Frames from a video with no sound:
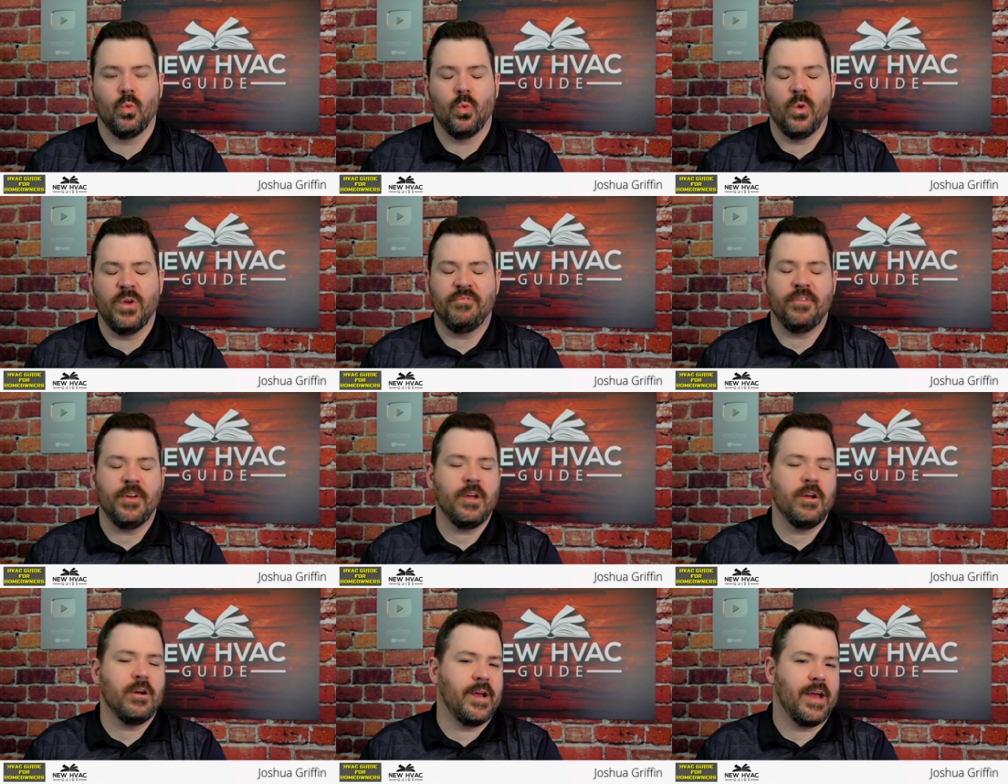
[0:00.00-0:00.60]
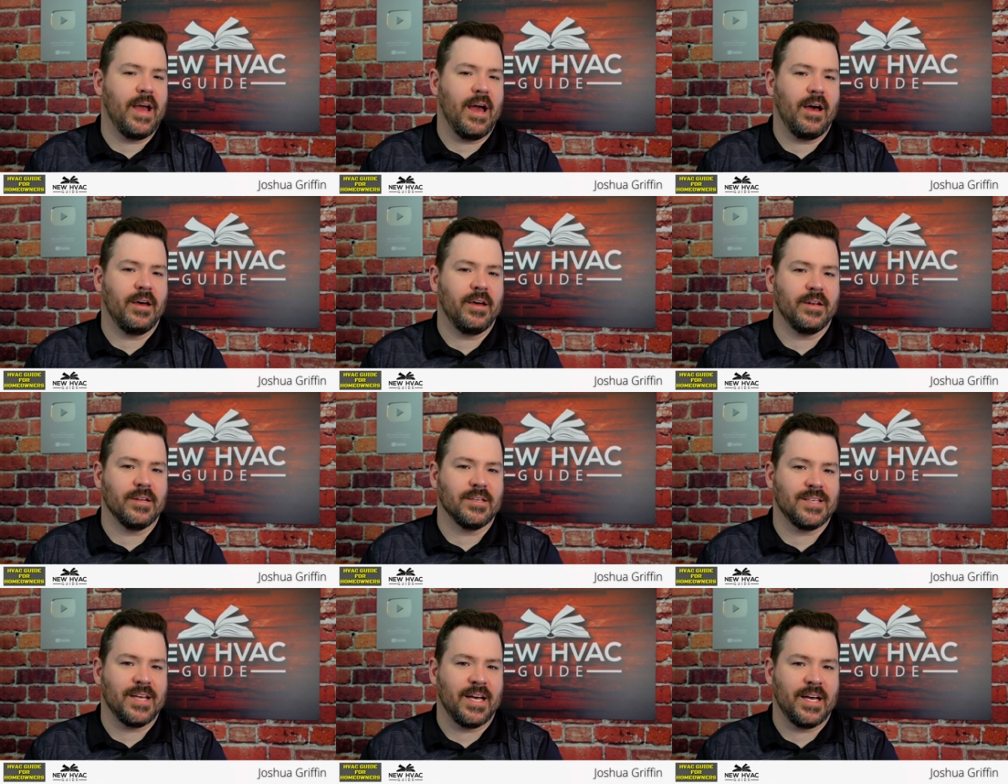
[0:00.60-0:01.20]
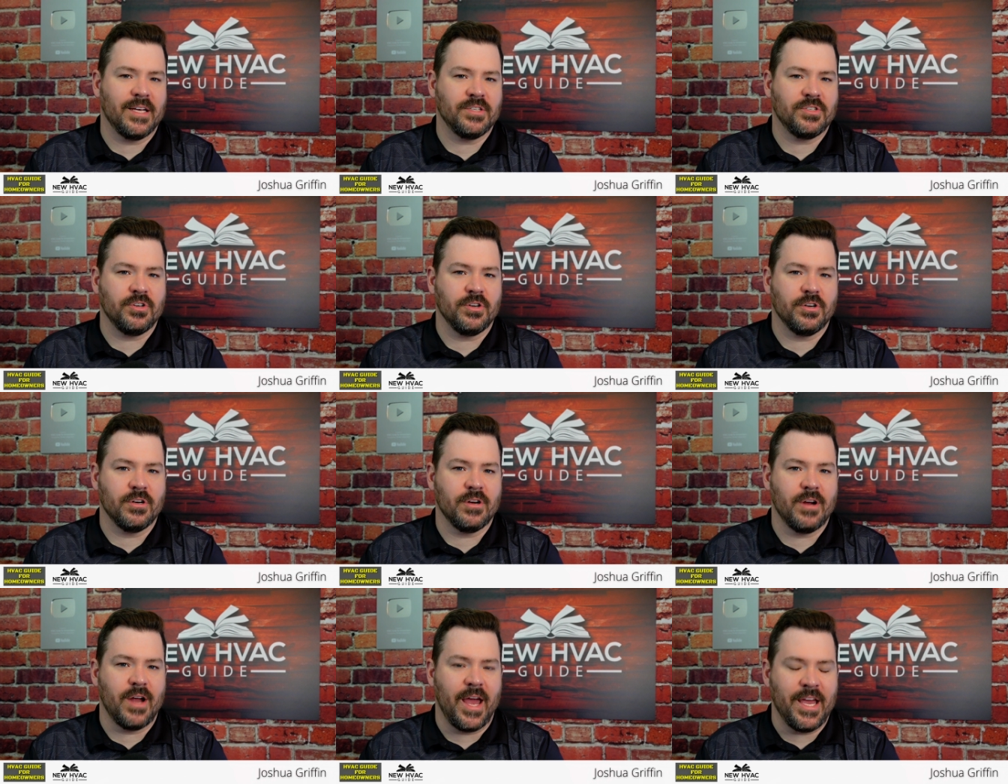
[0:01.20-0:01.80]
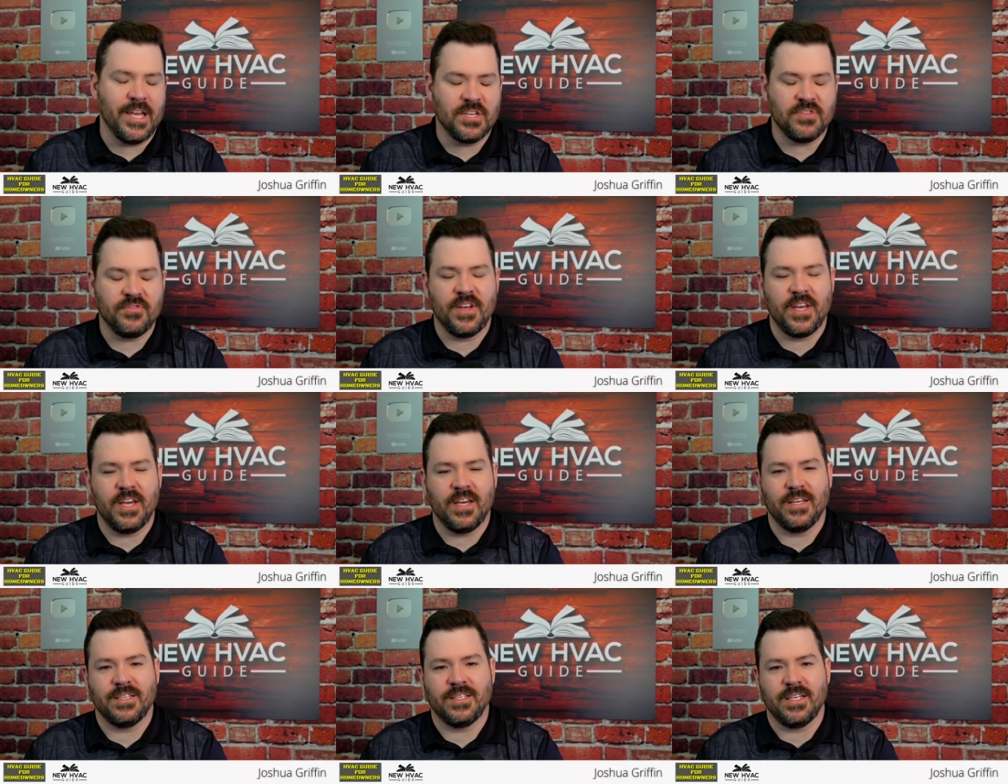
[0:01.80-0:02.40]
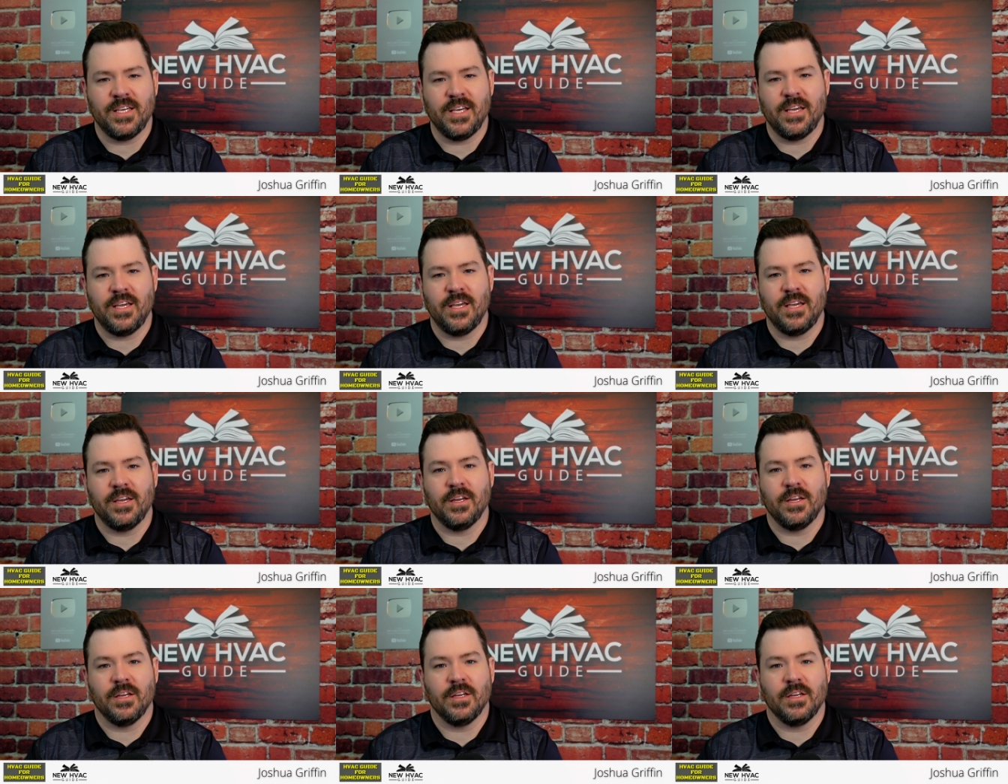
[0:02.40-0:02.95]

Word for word: When figuring out how to size your HVAC